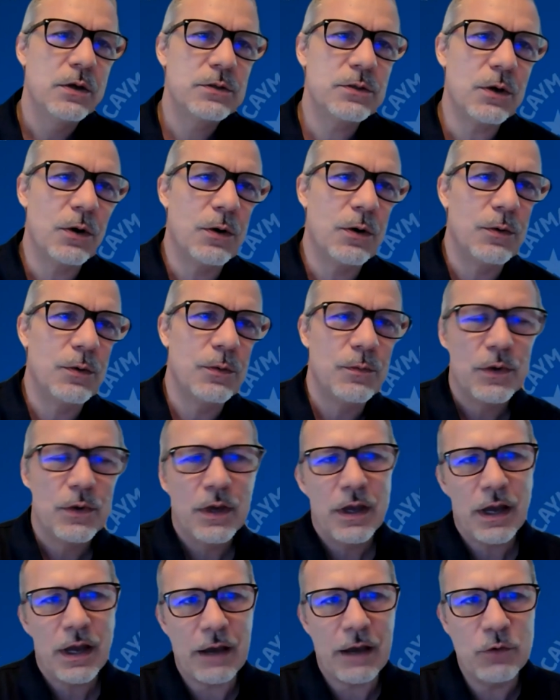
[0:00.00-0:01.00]
So
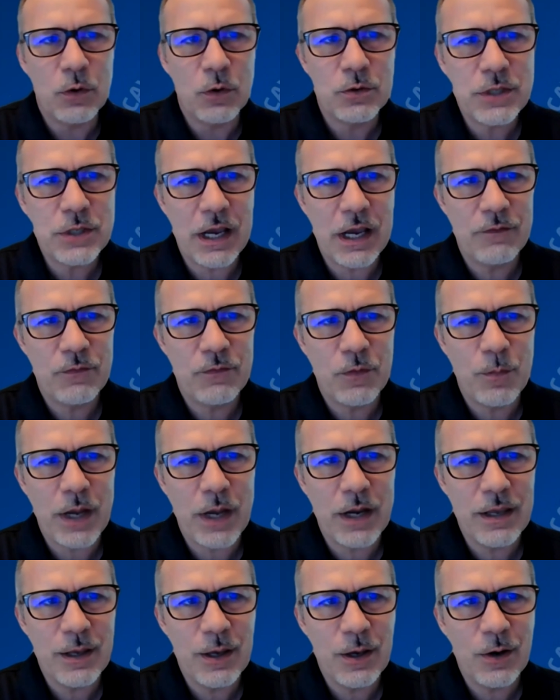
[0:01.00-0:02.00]
I've known Jane for
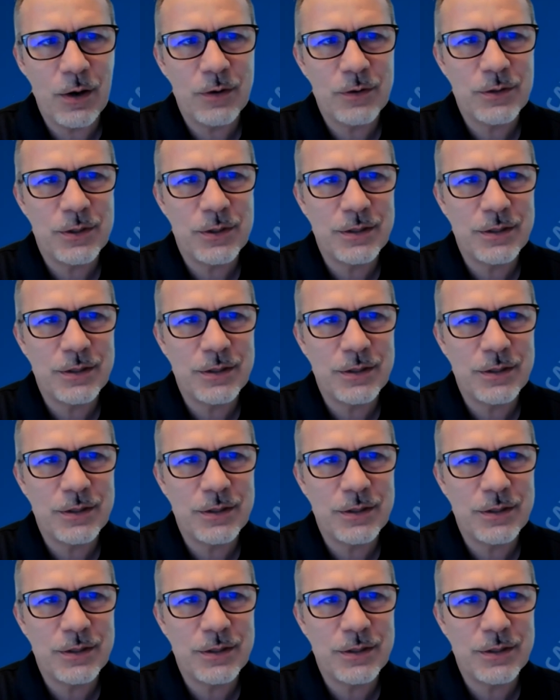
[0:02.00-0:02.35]
many years.